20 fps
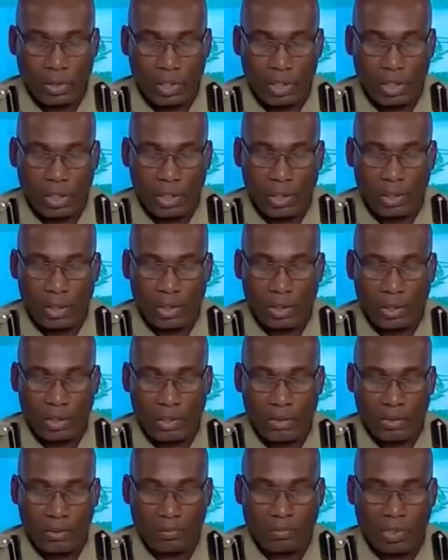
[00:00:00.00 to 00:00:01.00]
The
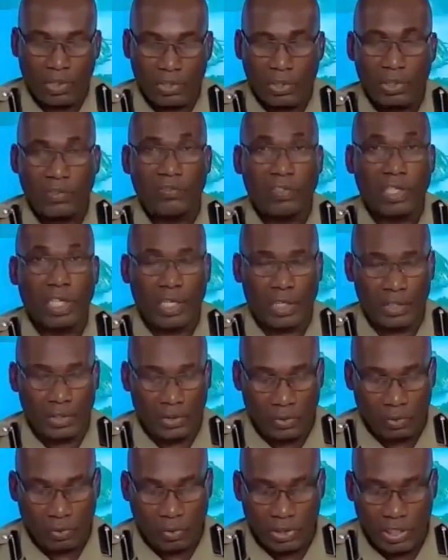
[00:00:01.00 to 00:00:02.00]
positive
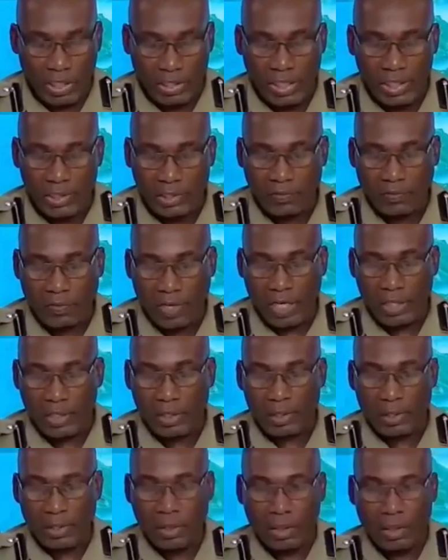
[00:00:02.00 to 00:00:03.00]
case was identified
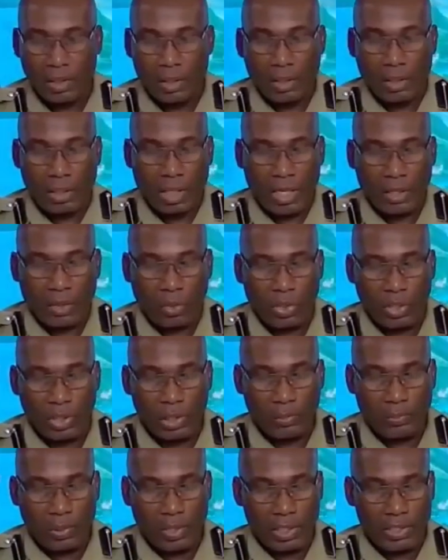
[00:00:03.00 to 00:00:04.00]
and
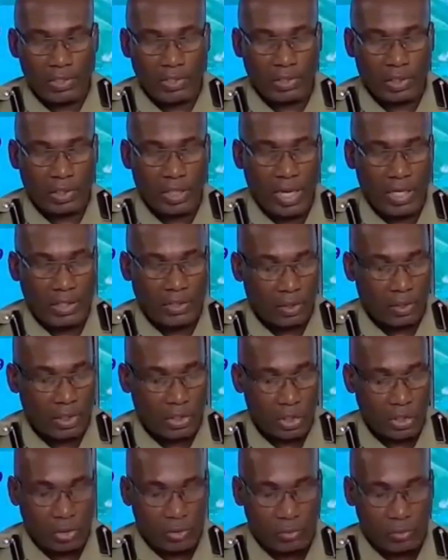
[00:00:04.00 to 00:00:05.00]
quickly placed in
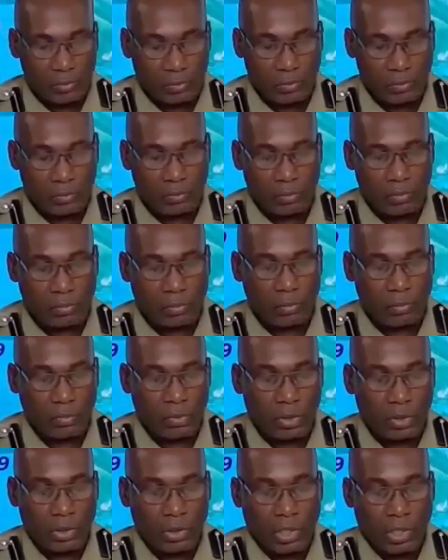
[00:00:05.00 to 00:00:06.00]
isolation.
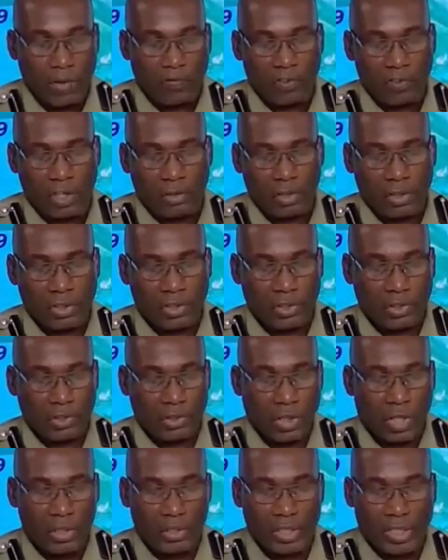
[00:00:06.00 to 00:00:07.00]
A
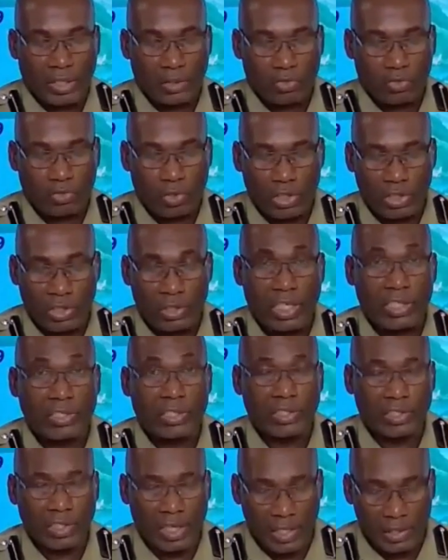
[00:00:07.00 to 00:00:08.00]
vigorous contact tracing
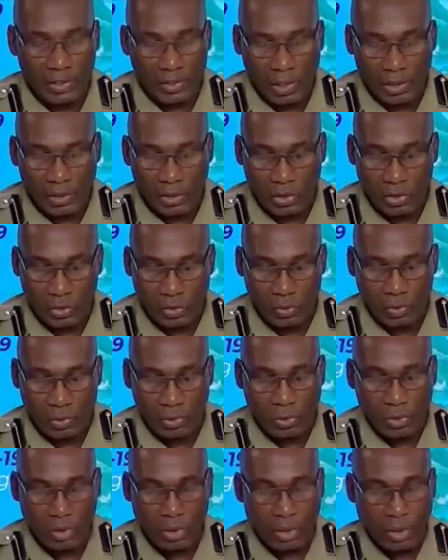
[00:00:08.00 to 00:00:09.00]
exercise
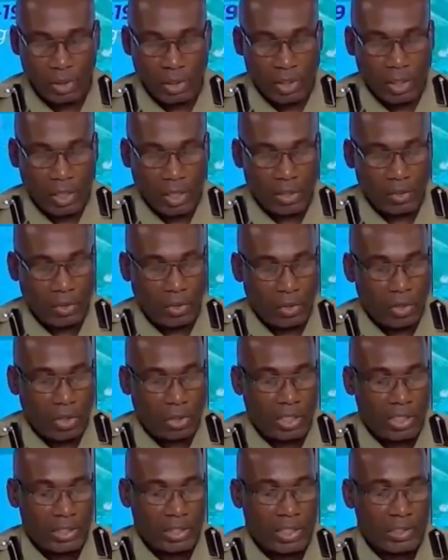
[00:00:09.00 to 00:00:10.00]
ensued, and
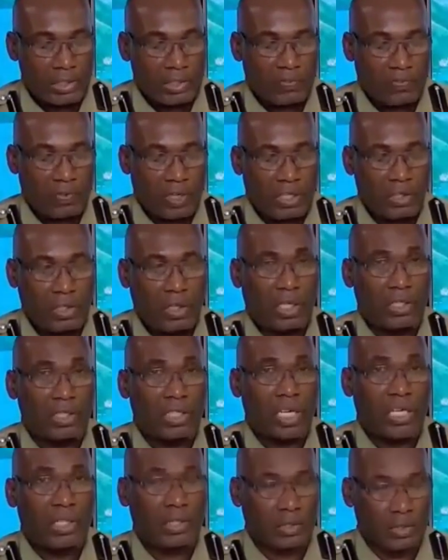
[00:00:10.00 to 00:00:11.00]
all identified
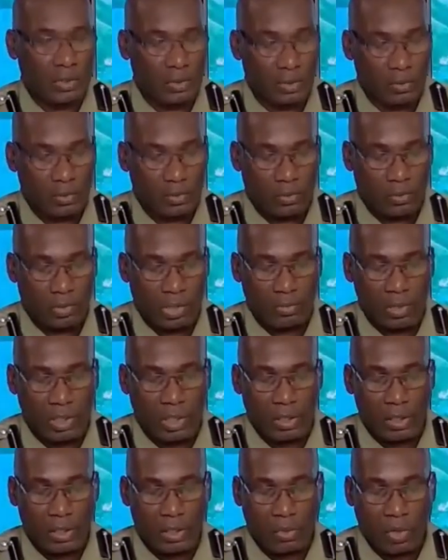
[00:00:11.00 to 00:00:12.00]
contacts were
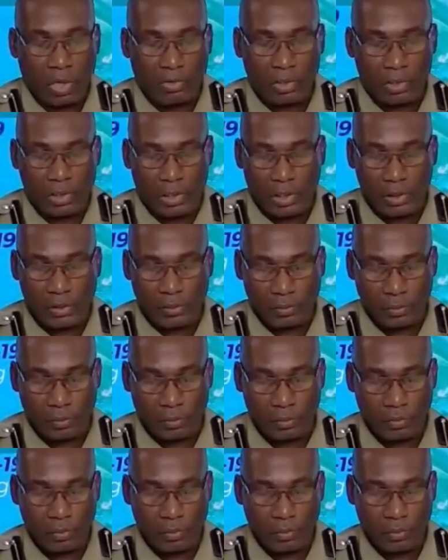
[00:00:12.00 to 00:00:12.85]
immediately quarantined,